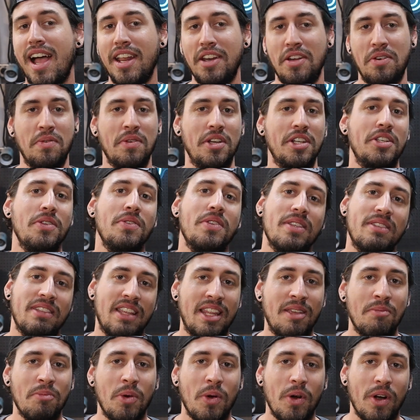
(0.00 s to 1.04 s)
I don't wanna do this
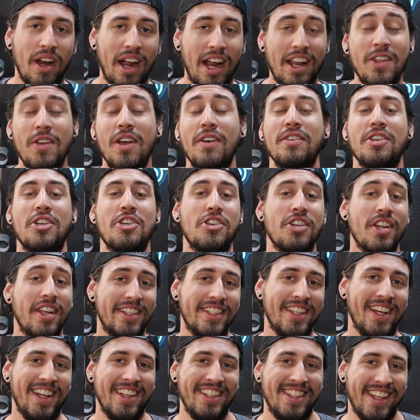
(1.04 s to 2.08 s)
anymore, and you have a
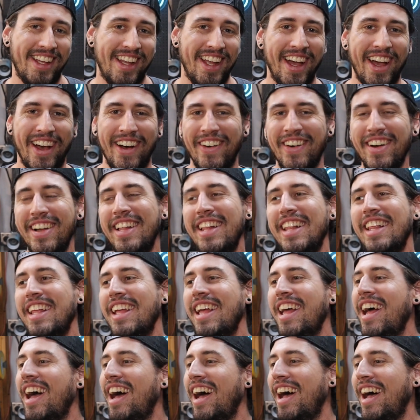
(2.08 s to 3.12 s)
shit ton to go.
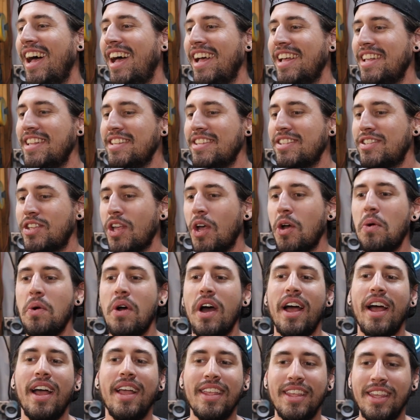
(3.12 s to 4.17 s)

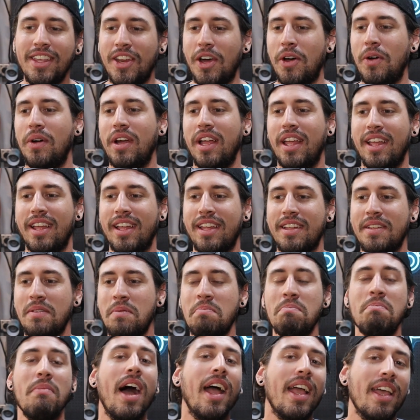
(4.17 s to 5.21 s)
So, you know,
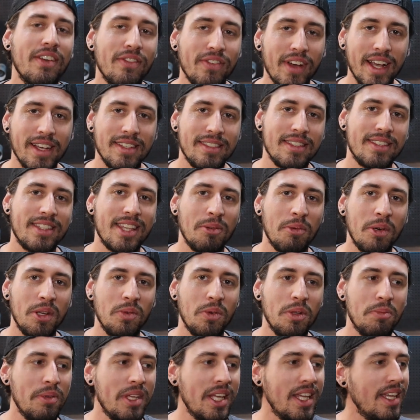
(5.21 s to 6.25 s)
my advice to
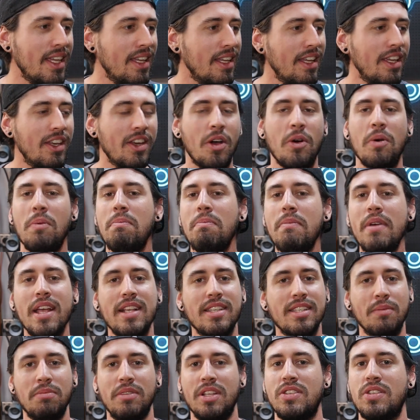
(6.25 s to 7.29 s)
someone would be, you know,
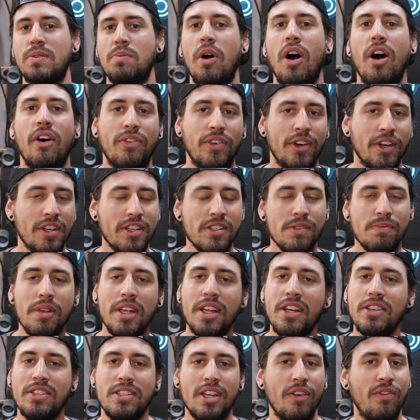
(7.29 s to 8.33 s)
make something small first.
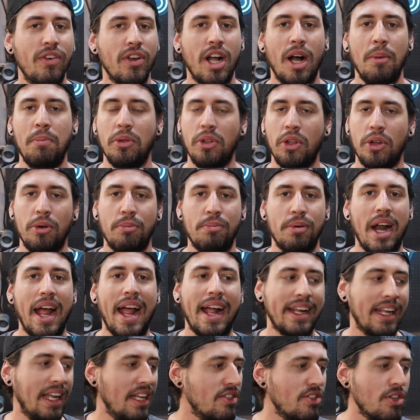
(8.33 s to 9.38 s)
Make yourself a couple little
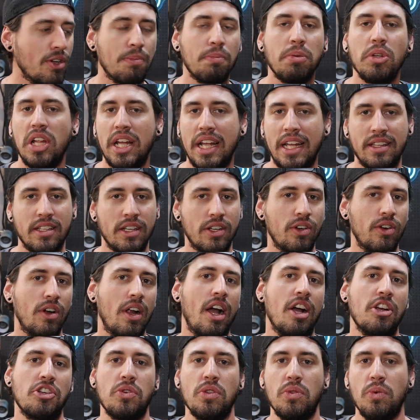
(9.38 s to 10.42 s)
brackets or play in the
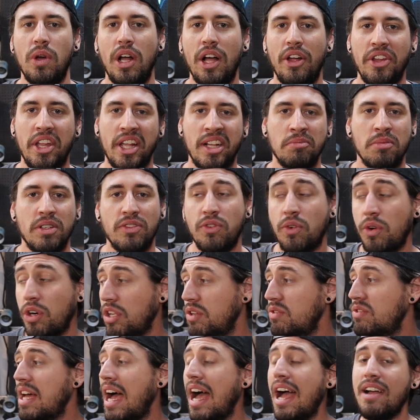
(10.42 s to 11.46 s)
garage with welding before
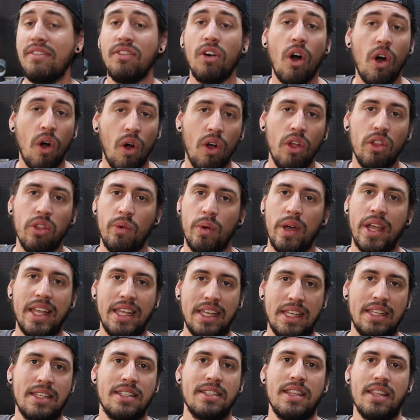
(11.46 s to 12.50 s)
you dive all the
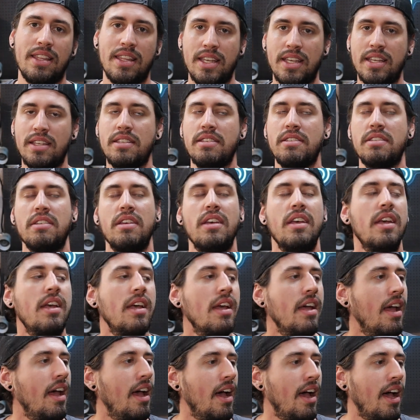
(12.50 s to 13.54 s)
way into this.
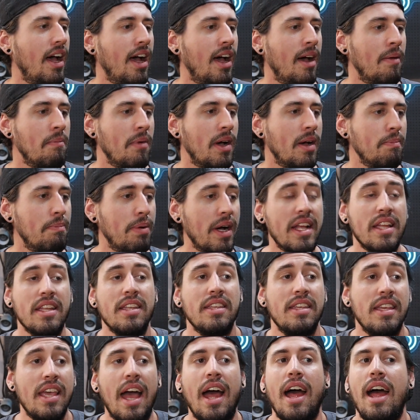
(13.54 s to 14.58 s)

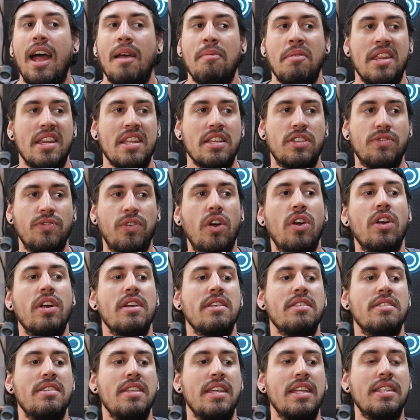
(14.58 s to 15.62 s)
But yeah, I mean, as far
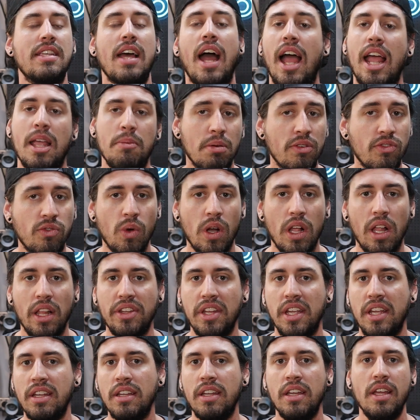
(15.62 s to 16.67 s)
as the type of
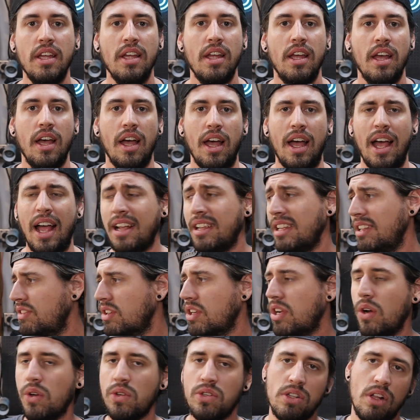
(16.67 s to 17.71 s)
welding,
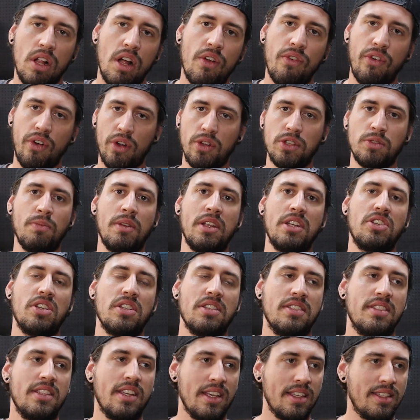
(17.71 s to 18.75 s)
even Coastal Offroad
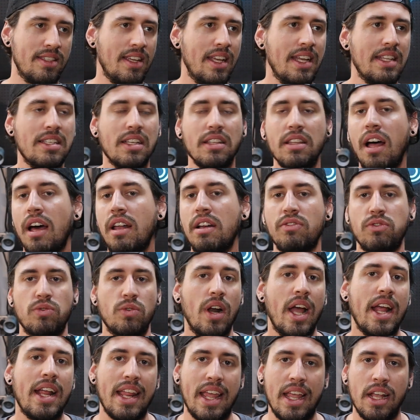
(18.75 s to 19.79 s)
mentions this, it's a lot of
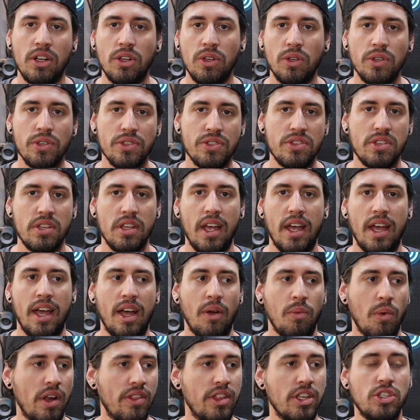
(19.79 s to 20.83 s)
right angles
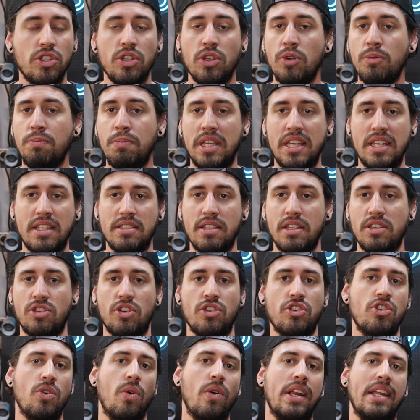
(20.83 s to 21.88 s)
where the two pieces
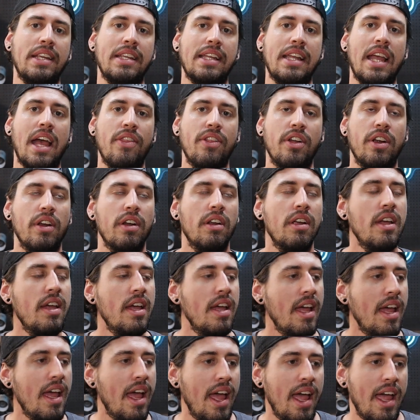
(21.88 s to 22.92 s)
are joining together.
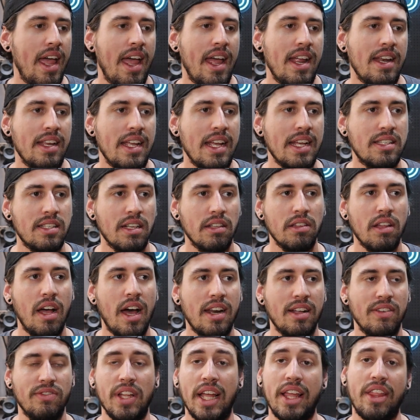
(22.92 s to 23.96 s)
And it's a
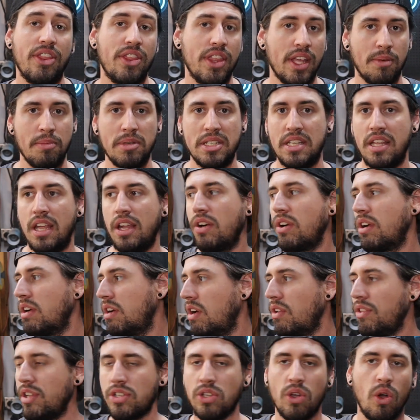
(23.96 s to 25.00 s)
lot of like thick
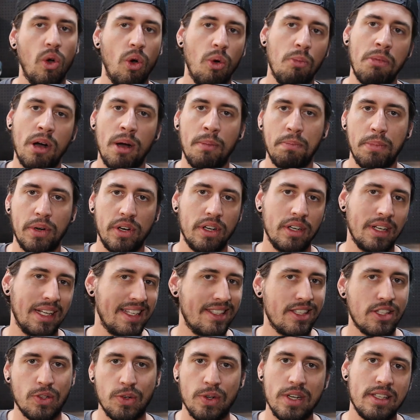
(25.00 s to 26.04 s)
material. This whole bumper
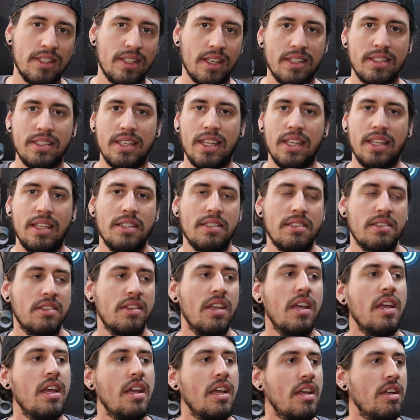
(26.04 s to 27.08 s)
is
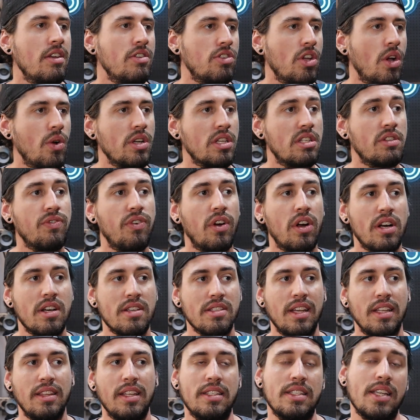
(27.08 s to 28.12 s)
3/16. So as far
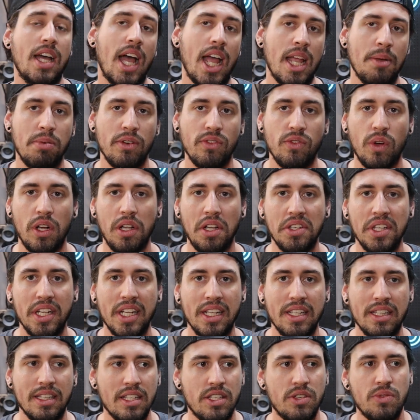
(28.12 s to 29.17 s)
as like the type of
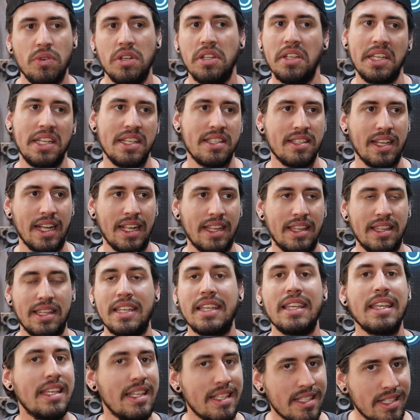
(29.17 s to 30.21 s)
welding, this really is like
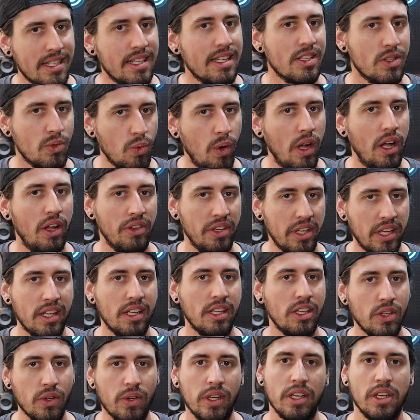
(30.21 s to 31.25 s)
the easiest
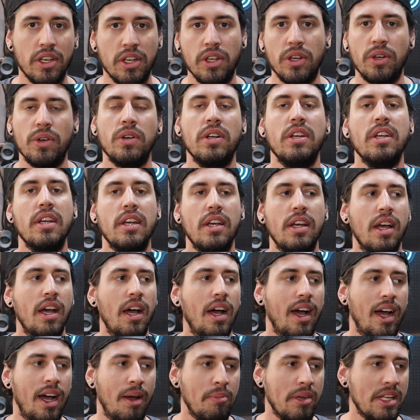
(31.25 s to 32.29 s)
welding you can do.
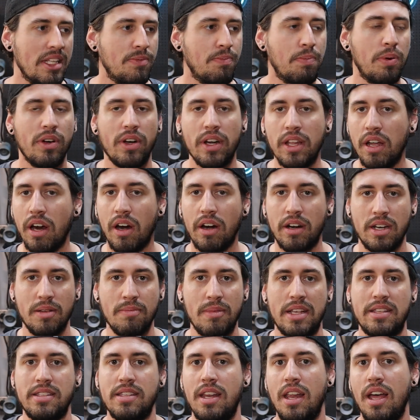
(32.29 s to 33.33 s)
It's pretty hard to
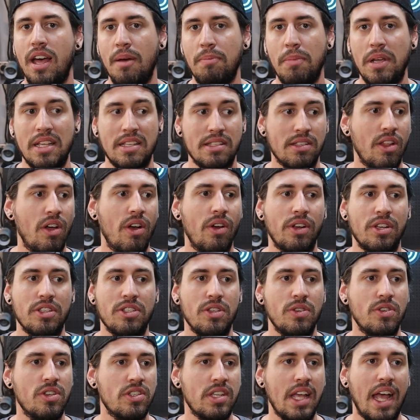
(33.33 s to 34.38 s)
mess it up as long
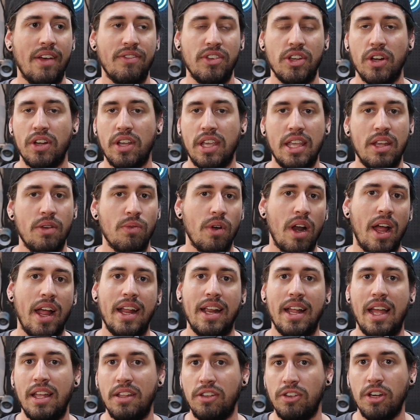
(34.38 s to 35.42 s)
as you just have your heat
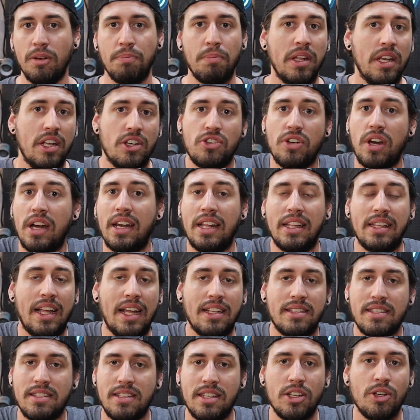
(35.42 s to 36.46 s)
right and you're penetrating
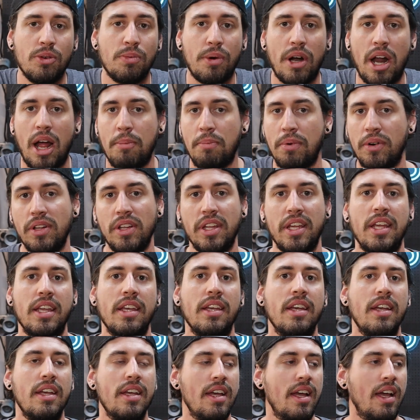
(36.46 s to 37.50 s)
that steel properly.